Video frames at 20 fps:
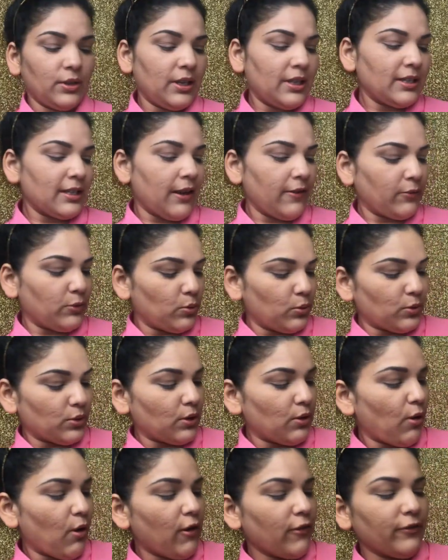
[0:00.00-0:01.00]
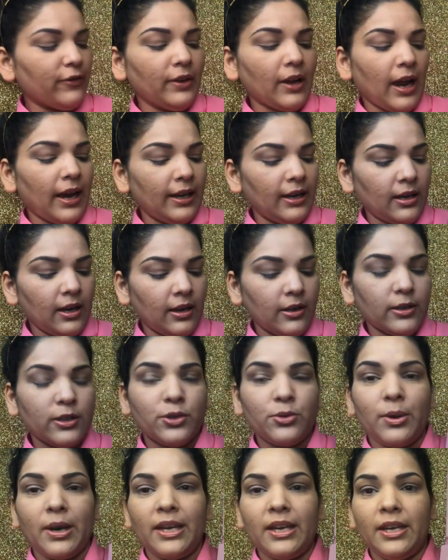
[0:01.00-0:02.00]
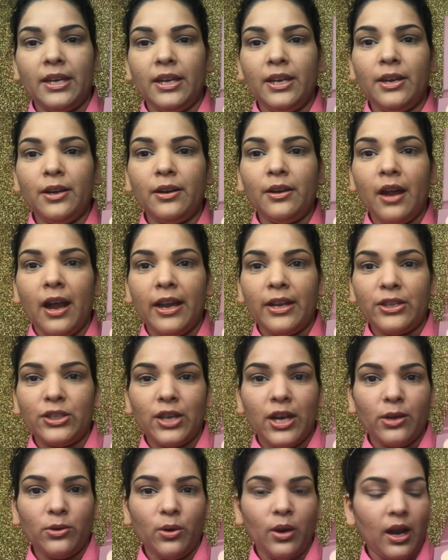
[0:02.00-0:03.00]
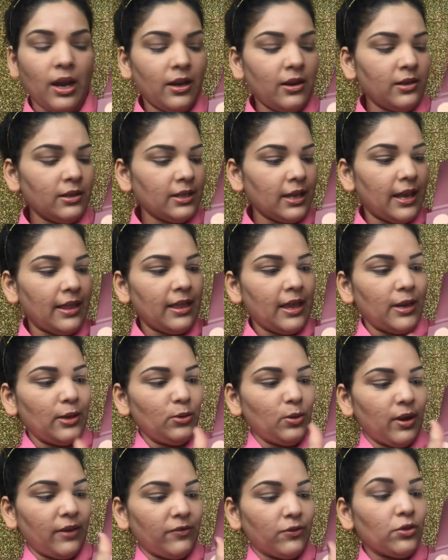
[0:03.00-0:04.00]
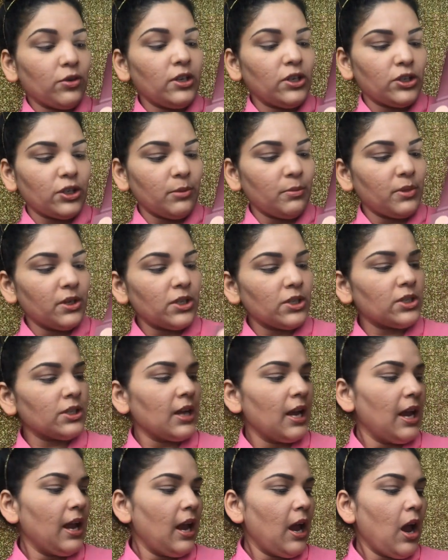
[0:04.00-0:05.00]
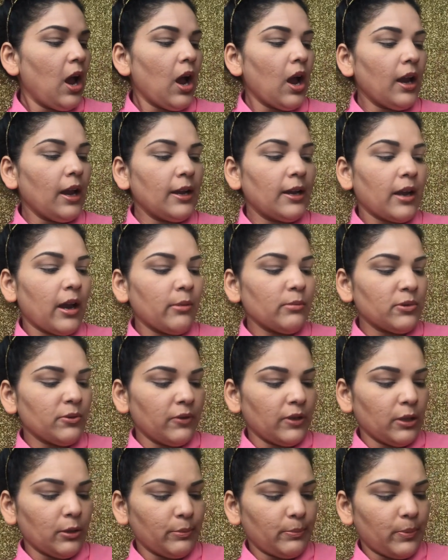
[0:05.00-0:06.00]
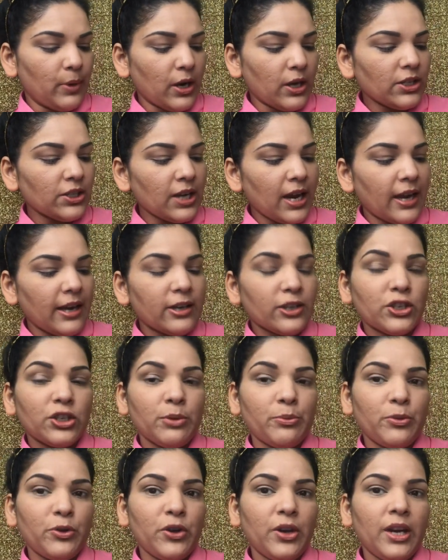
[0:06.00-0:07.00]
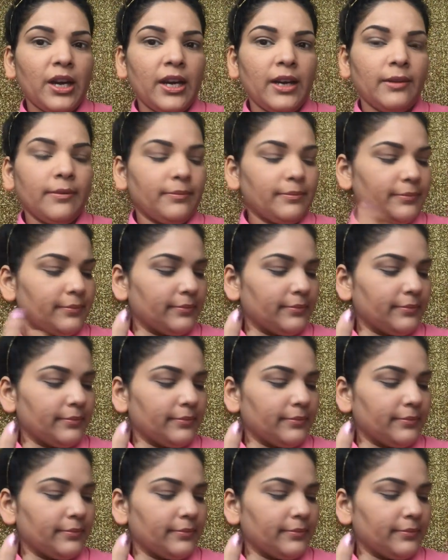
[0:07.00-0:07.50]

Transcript: This have total of 9 colors right here, eyeshadow colors, and then you have 3 shimmers. It comes with a brush and a shimmery